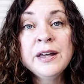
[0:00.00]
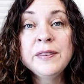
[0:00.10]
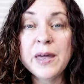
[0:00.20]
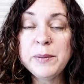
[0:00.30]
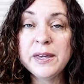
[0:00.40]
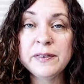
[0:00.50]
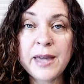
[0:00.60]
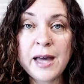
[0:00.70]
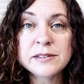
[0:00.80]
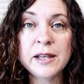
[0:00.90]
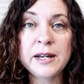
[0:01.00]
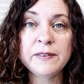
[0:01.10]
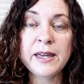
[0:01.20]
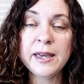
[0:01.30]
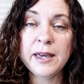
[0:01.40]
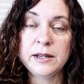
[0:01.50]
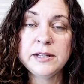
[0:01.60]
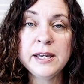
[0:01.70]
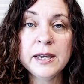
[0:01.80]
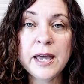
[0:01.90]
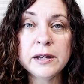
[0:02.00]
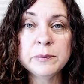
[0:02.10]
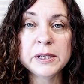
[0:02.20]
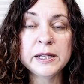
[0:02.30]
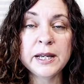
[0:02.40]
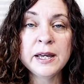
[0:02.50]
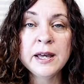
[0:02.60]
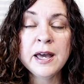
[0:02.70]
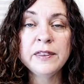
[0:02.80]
they begin the gaslighting. They cannot take accountability.